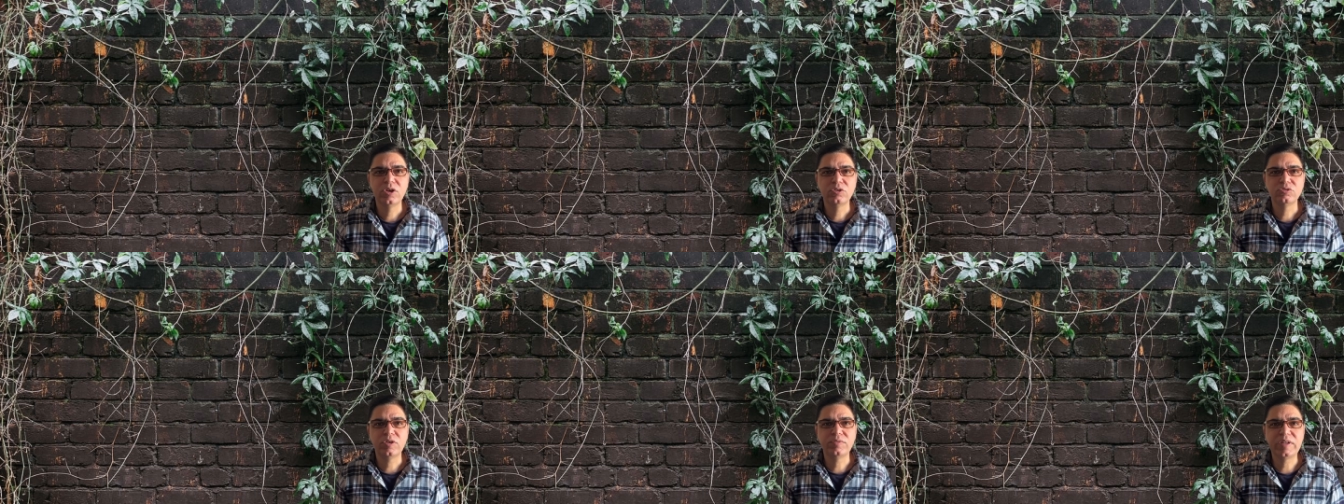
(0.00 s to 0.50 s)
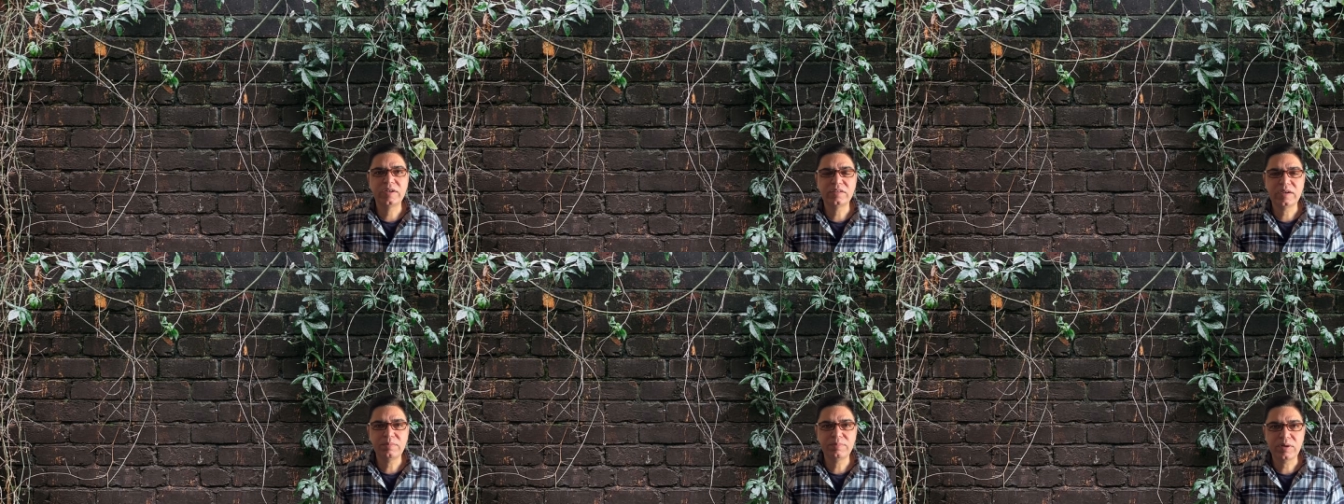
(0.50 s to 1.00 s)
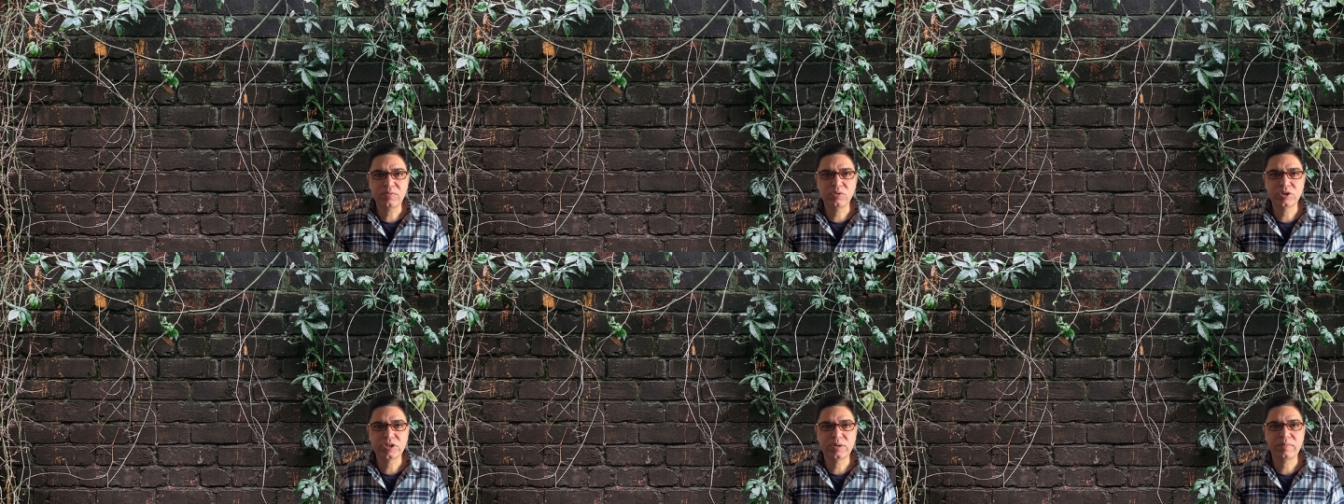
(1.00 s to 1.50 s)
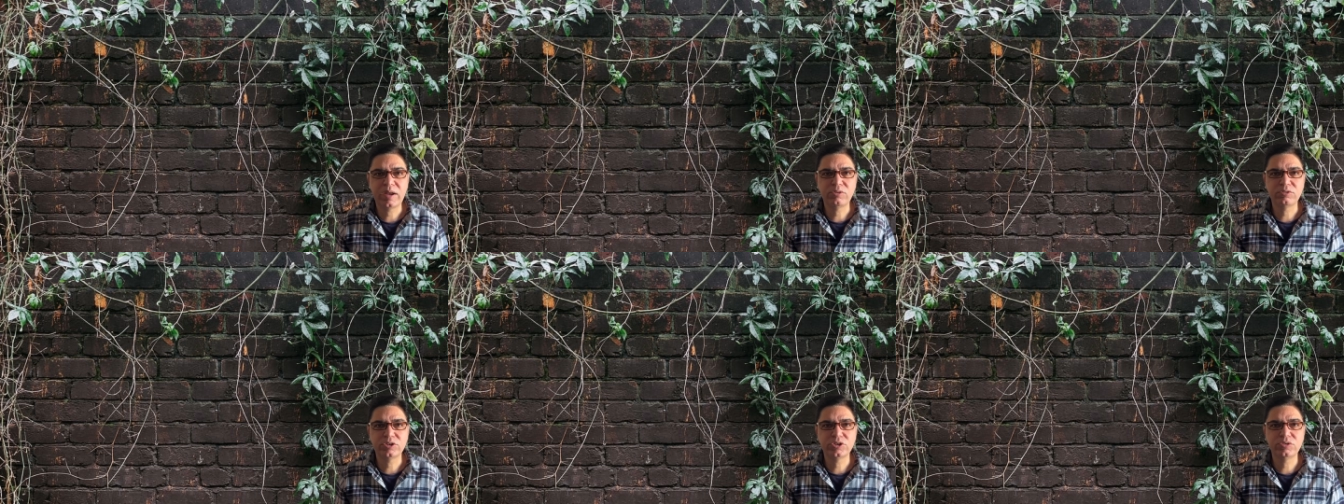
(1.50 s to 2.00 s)
So if there is any perforation and
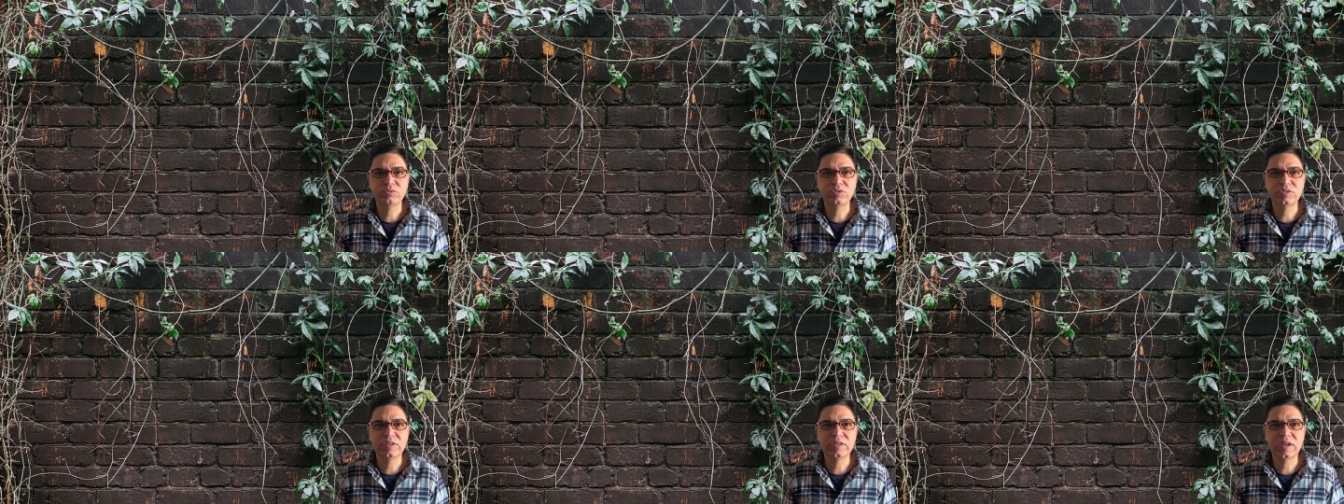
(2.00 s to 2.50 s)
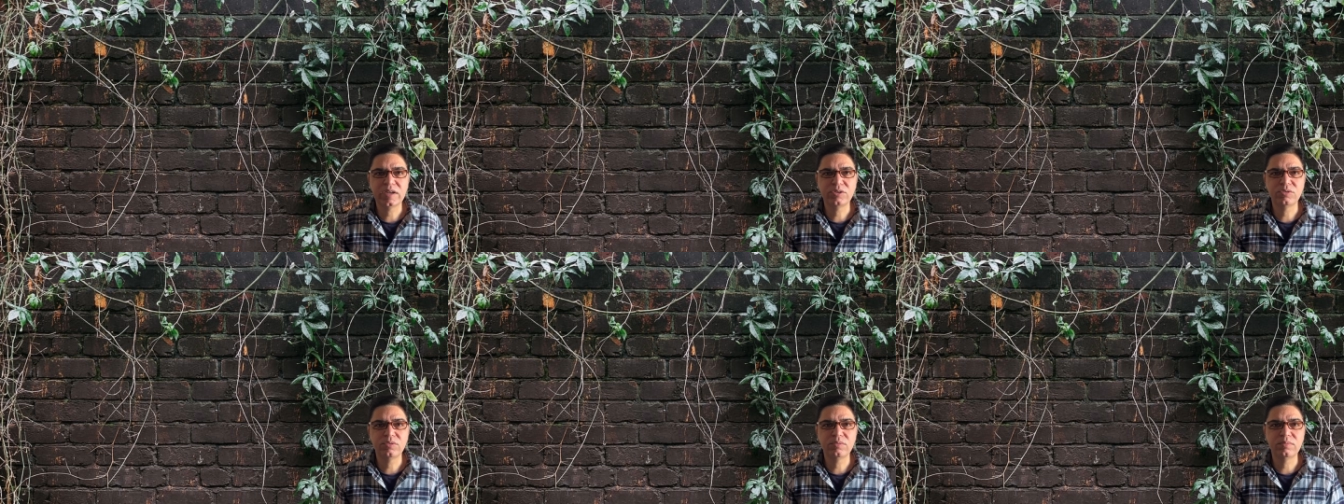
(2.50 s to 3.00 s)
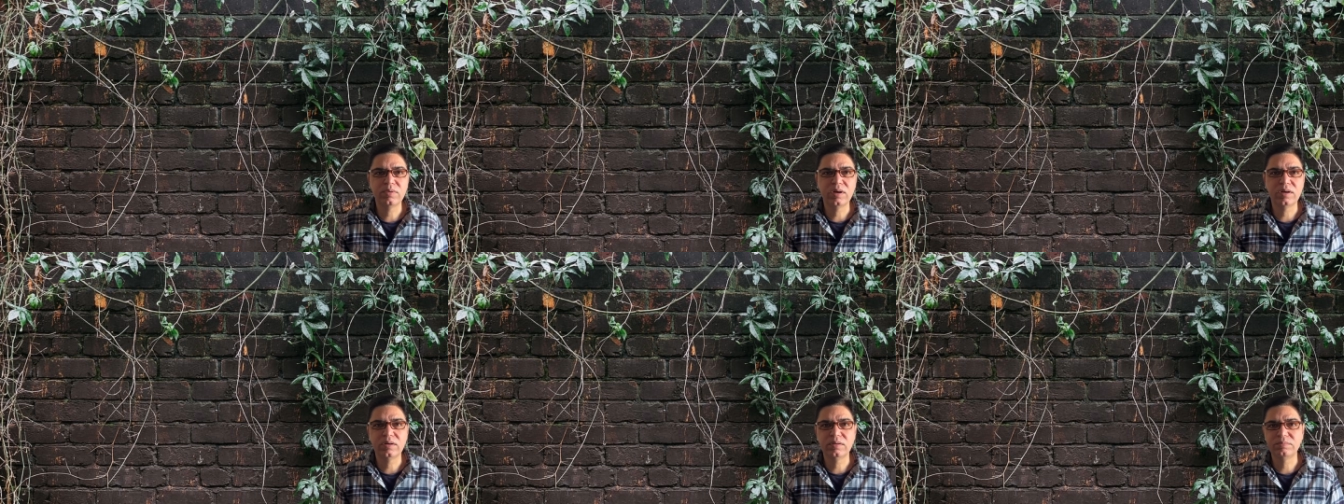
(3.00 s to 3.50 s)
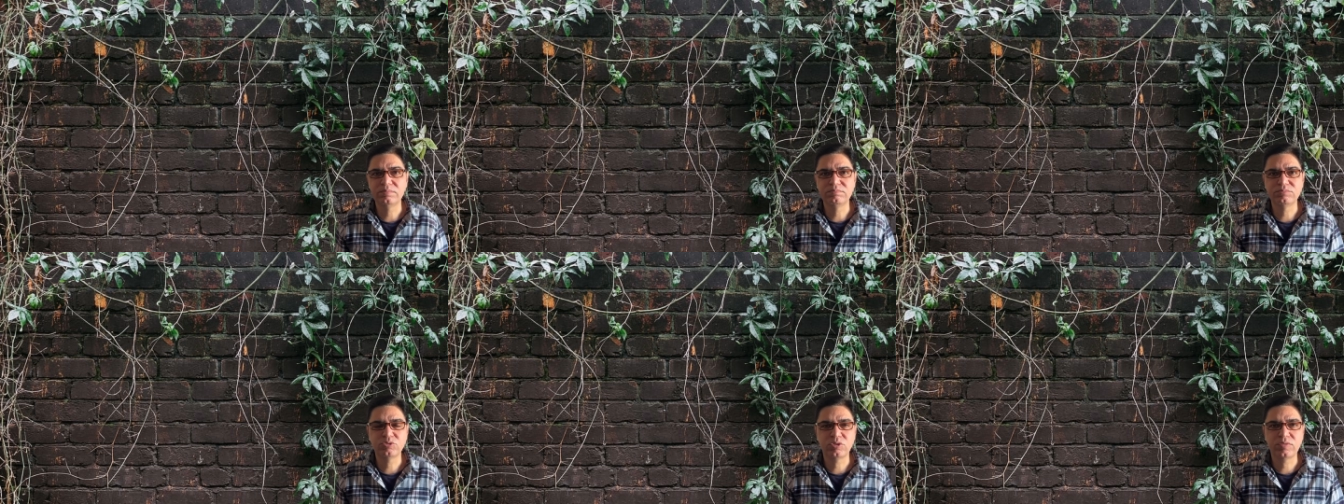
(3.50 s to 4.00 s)
malrotation, you would see like, you know,
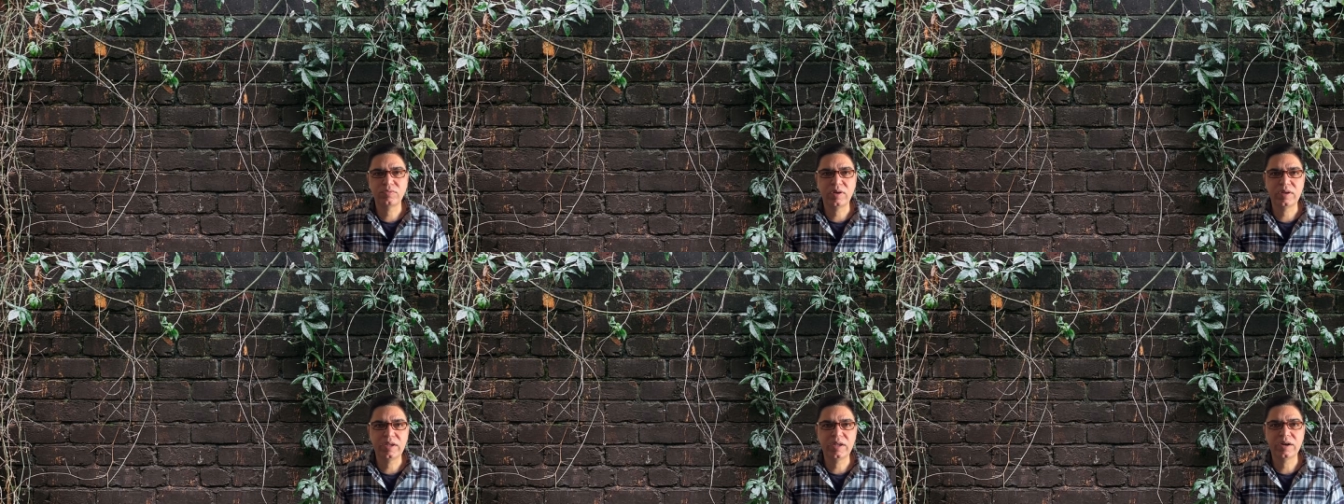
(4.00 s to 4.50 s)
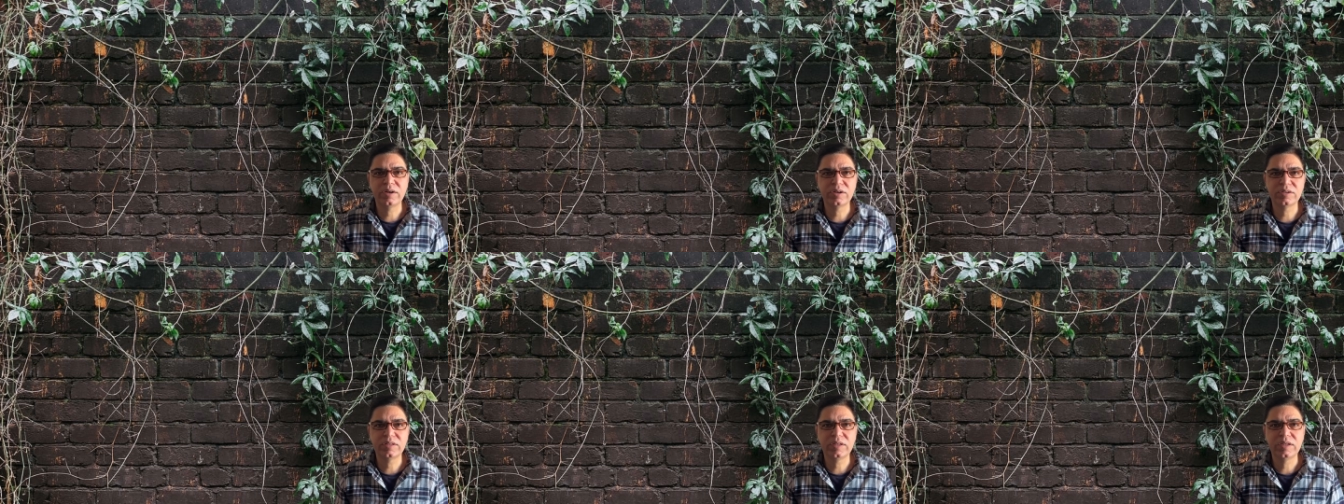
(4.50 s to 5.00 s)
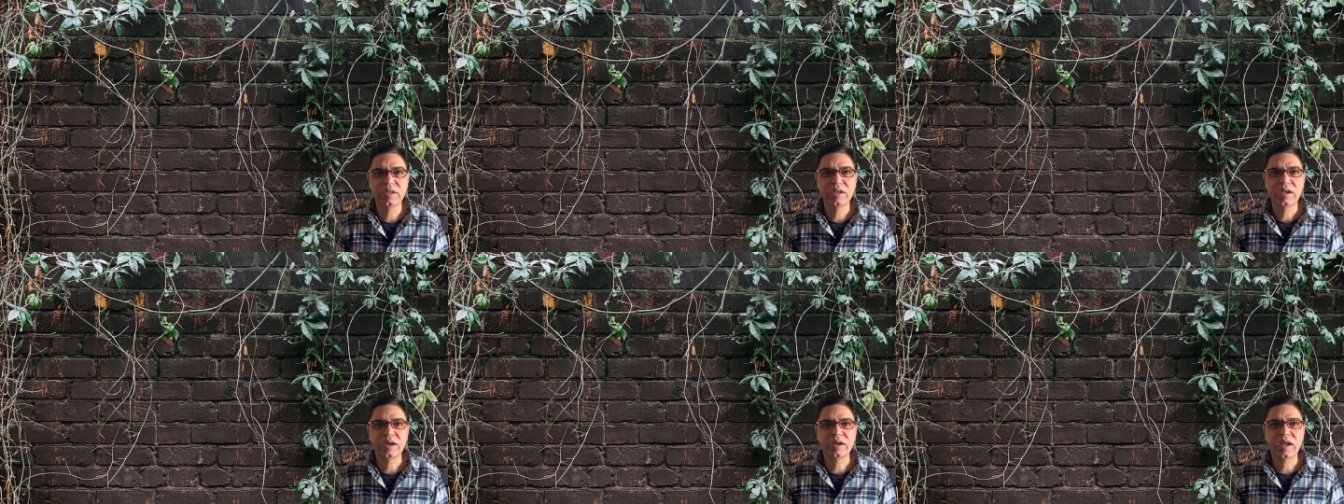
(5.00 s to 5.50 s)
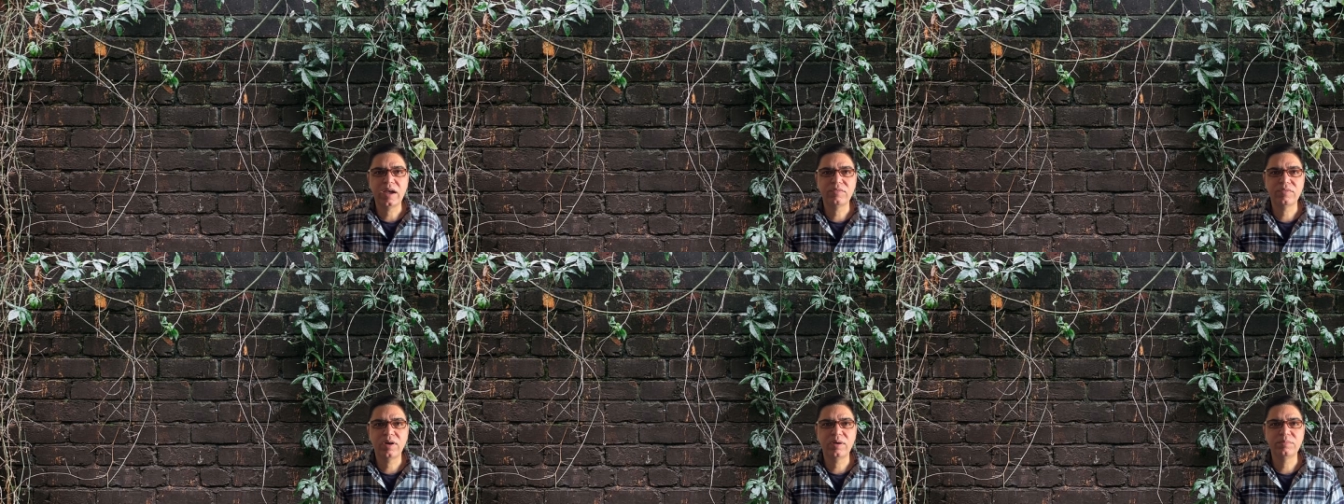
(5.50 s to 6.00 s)
sort of air under the
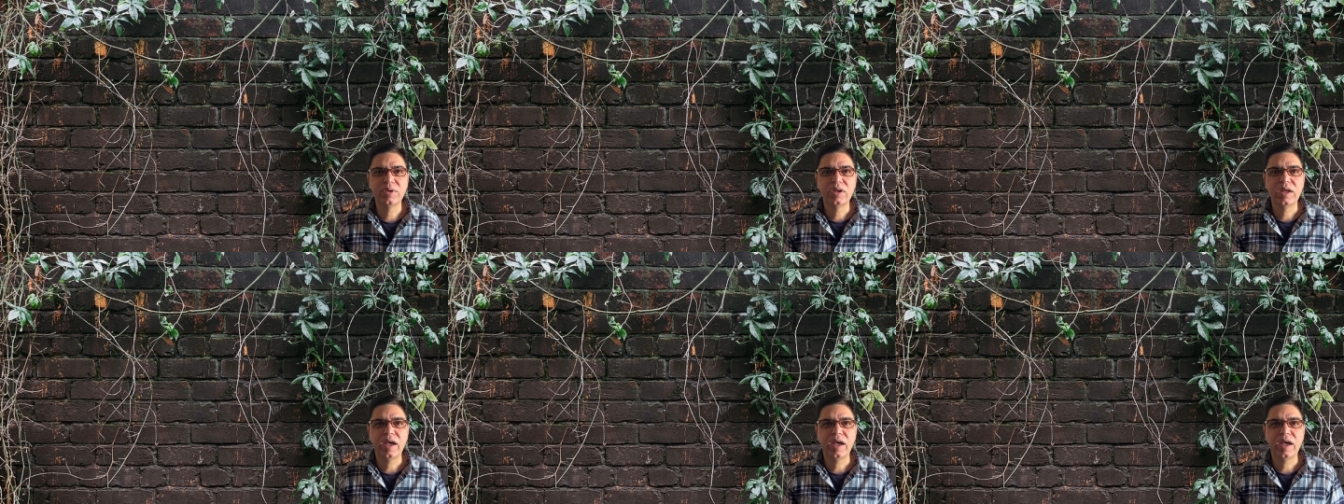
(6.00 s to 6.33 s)
diaphragm,